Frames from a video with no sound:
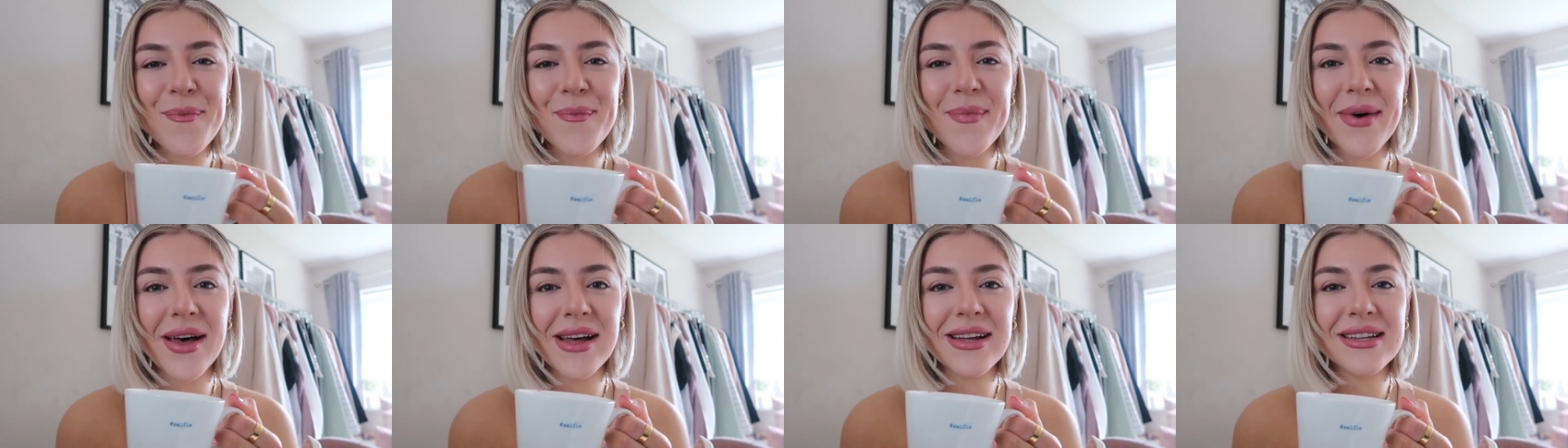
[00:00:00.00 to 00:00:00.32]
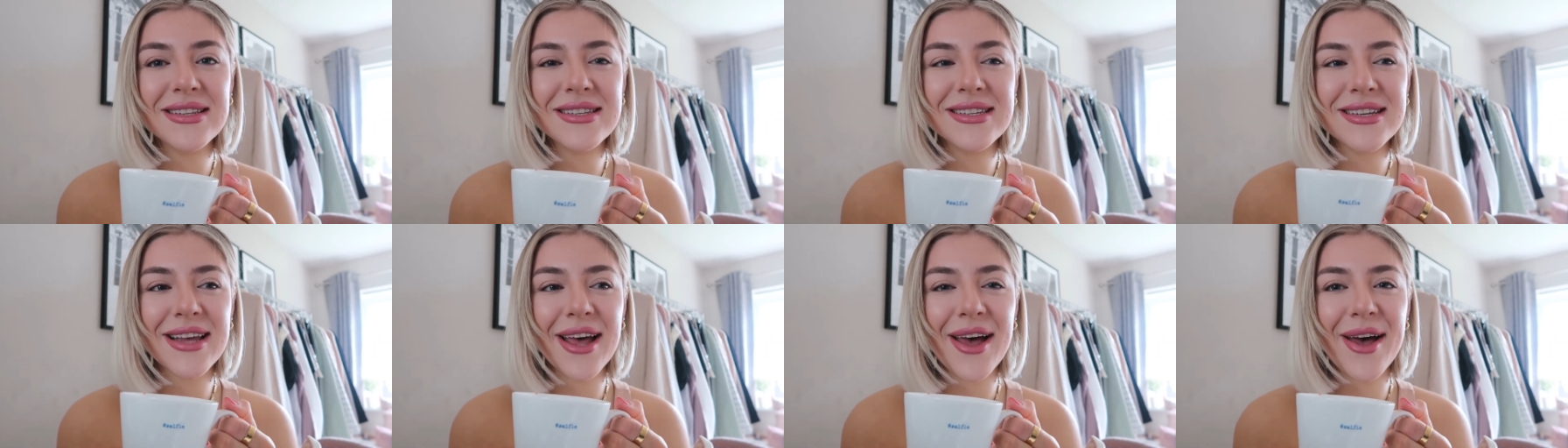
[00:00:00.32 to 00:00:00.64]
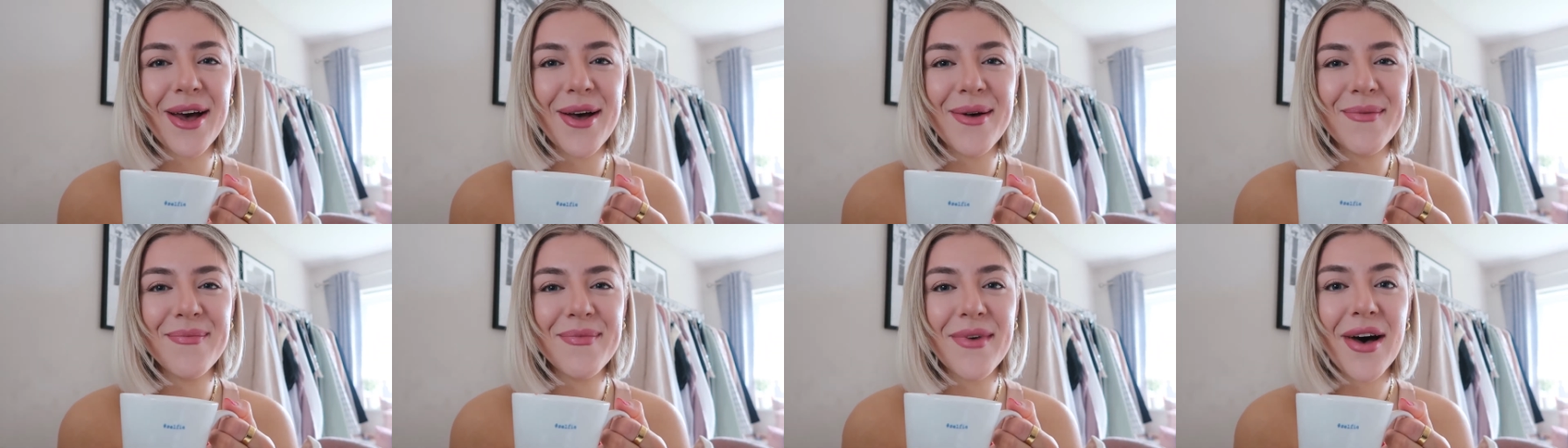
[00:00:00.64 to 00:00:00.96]
but
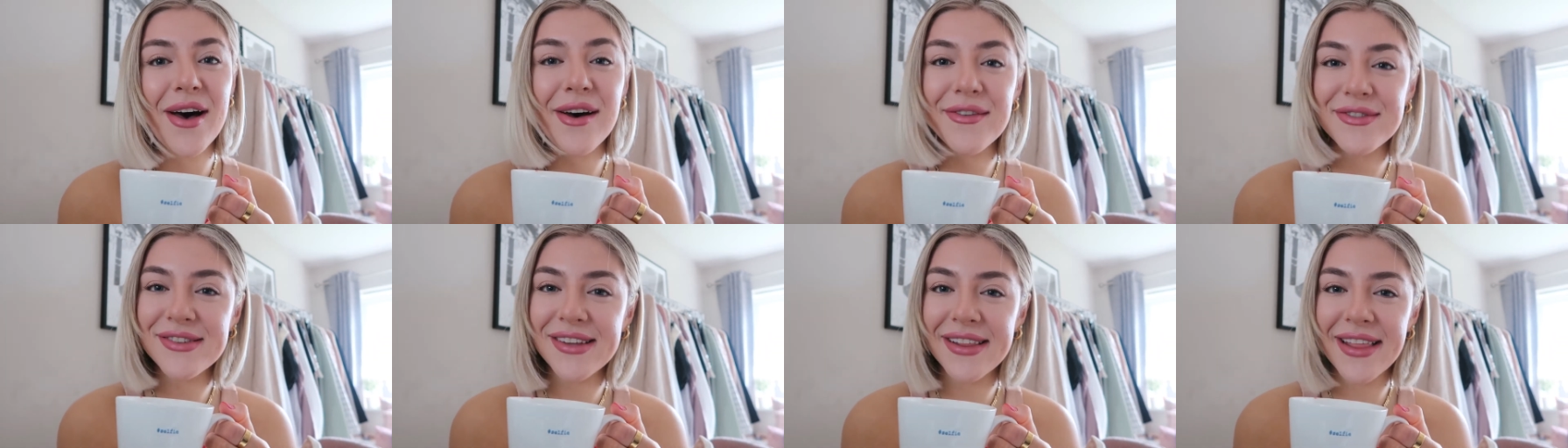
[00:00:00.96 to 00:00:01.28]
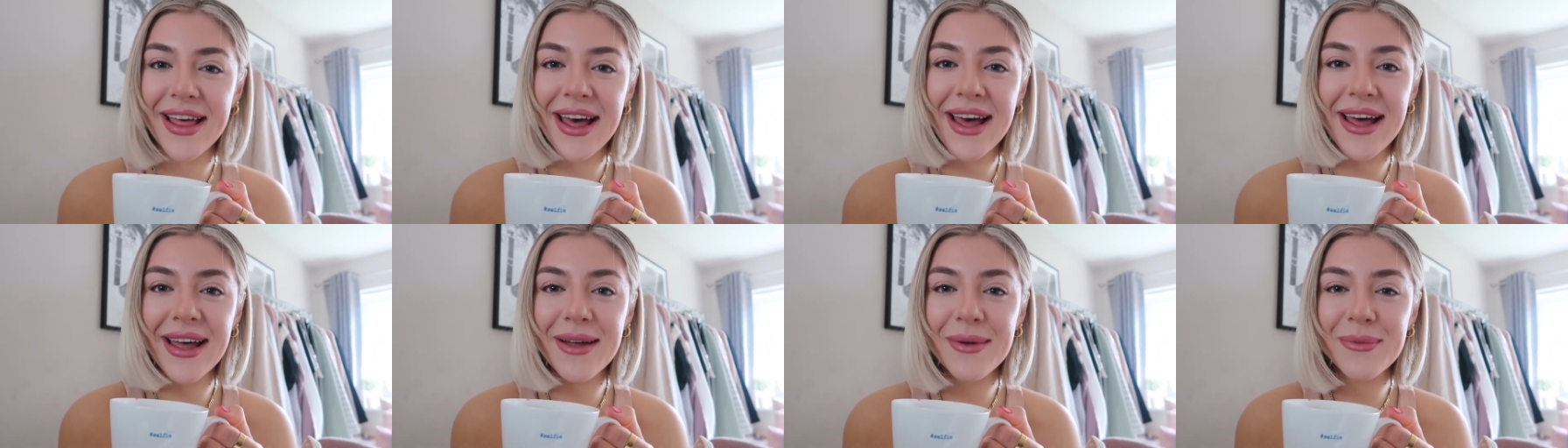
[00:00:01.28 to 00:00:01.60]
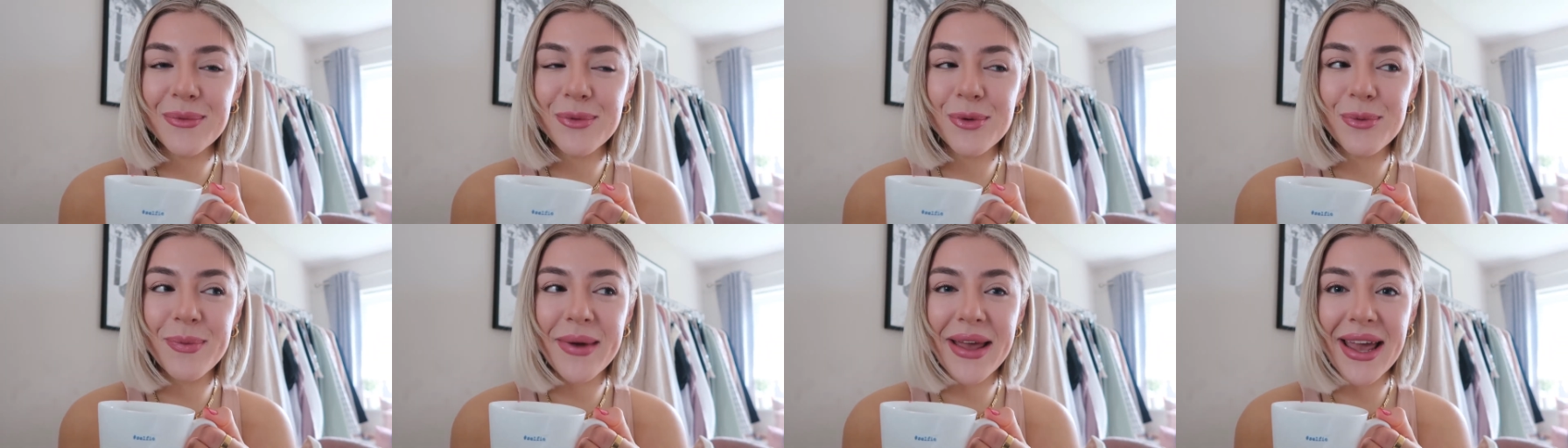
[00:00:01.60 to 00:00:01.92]
after that
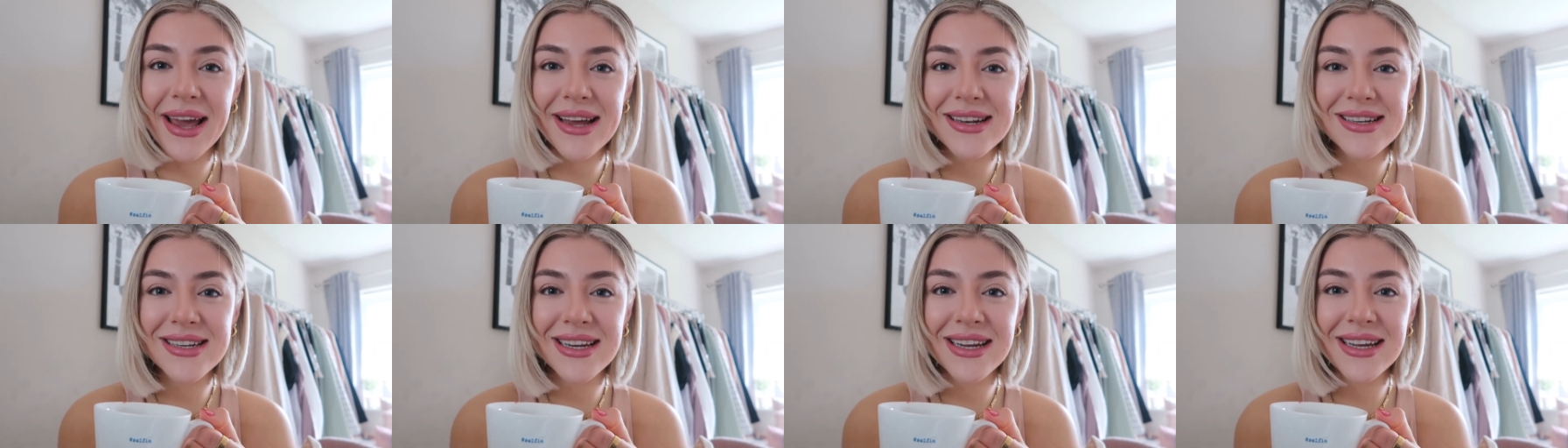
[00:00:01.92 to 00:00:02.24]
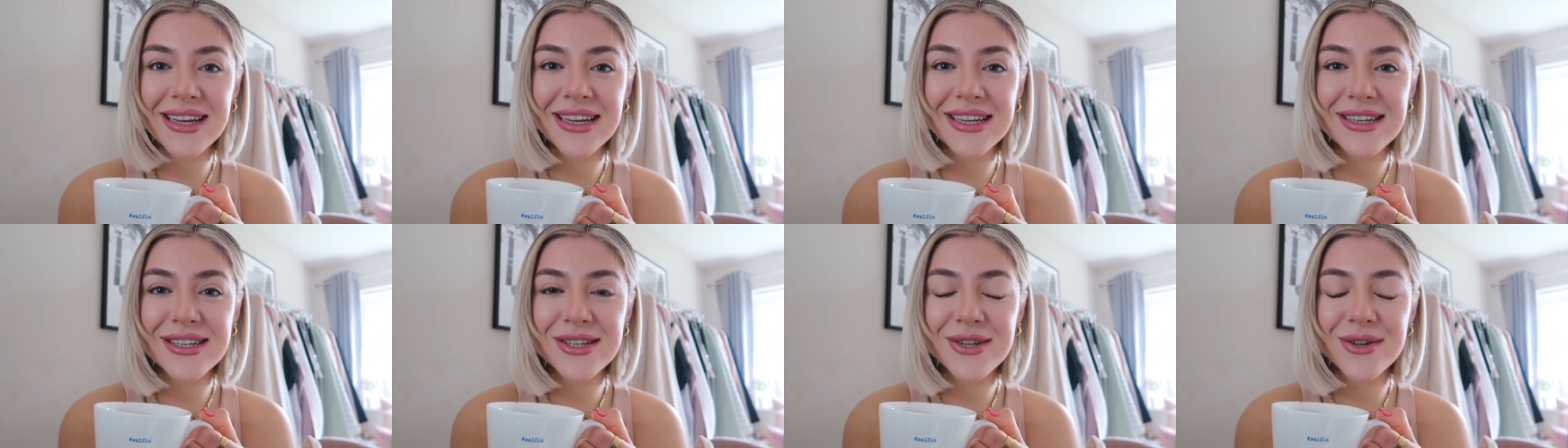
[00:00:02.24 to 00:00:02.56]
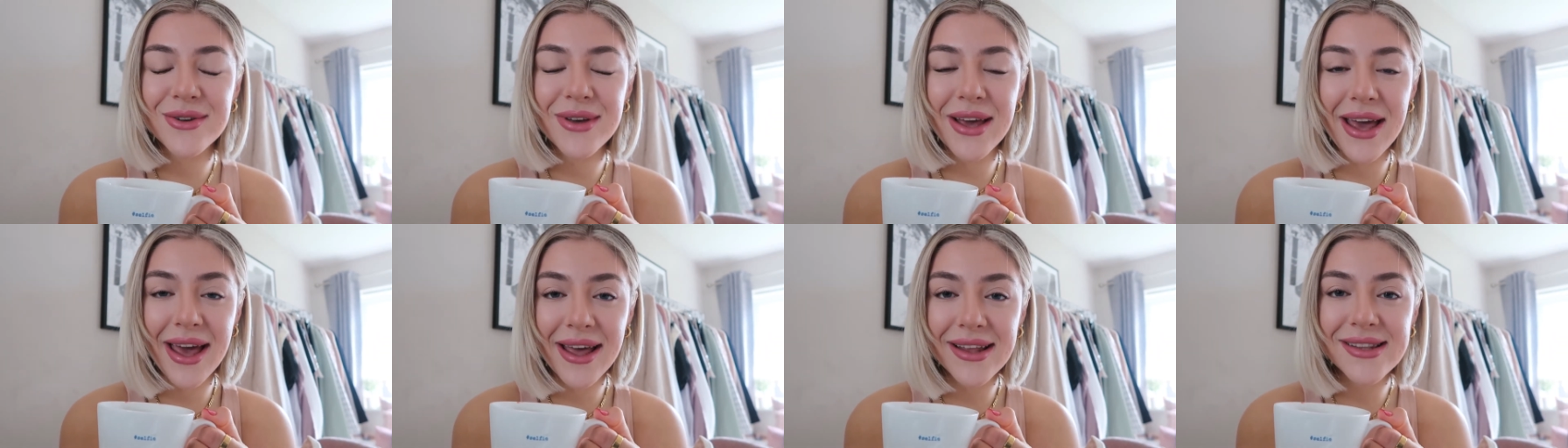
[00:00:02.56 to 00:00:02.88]
we'll be heading
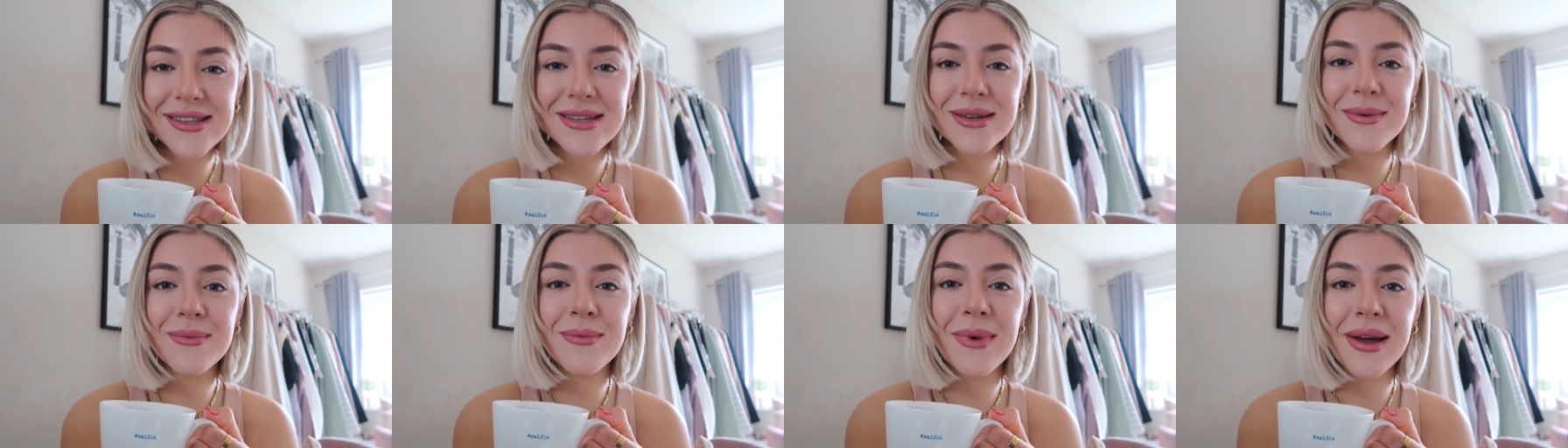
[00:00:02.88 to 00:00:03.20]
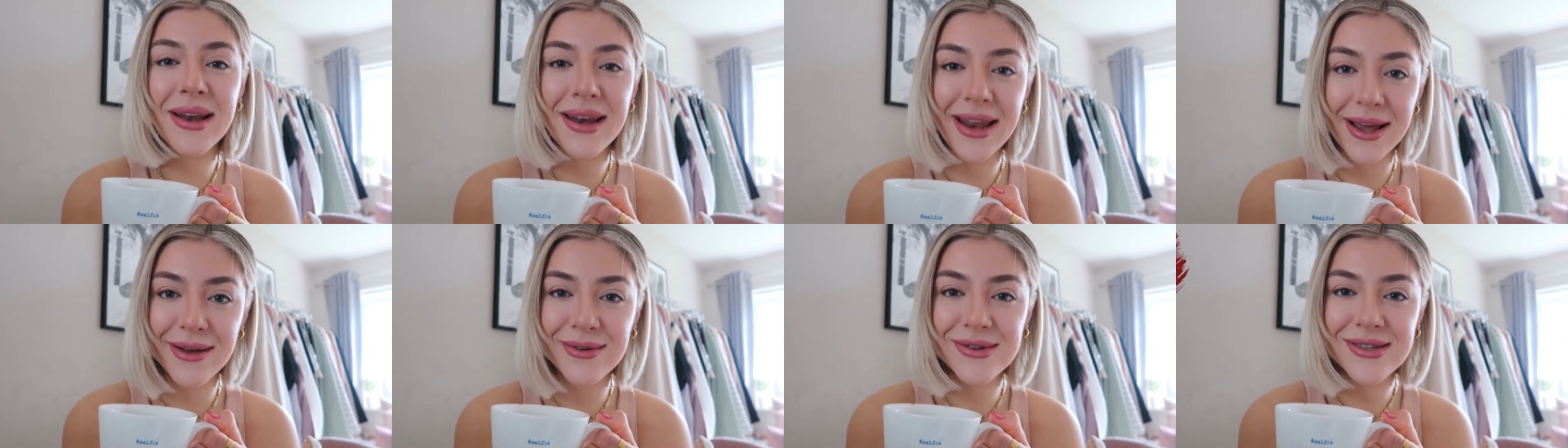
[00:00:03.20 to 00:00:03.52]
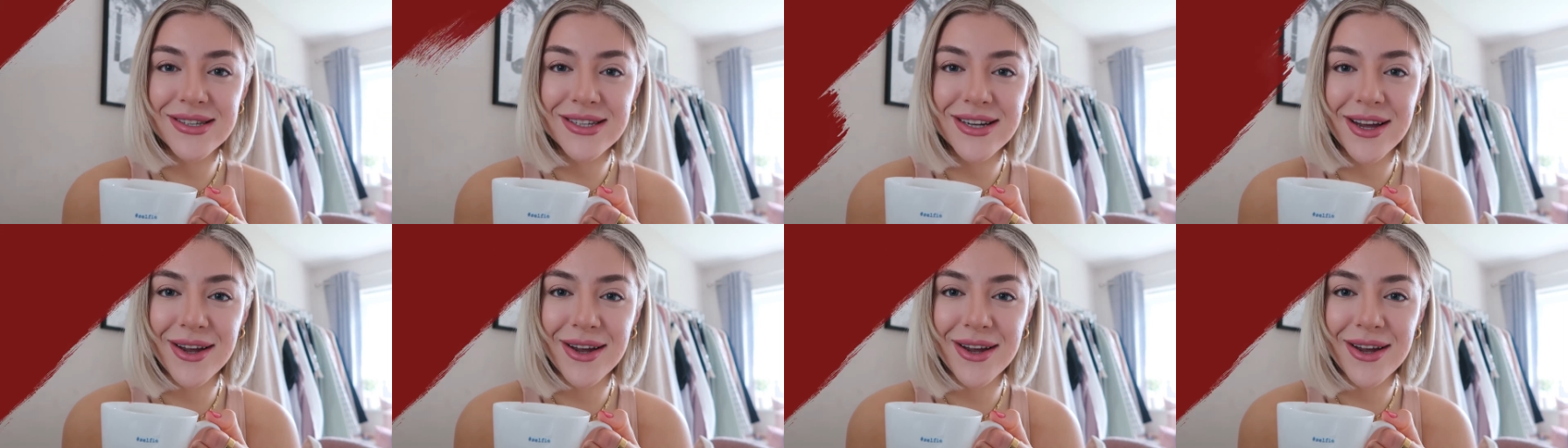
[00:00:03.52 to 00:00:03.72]
to get my nails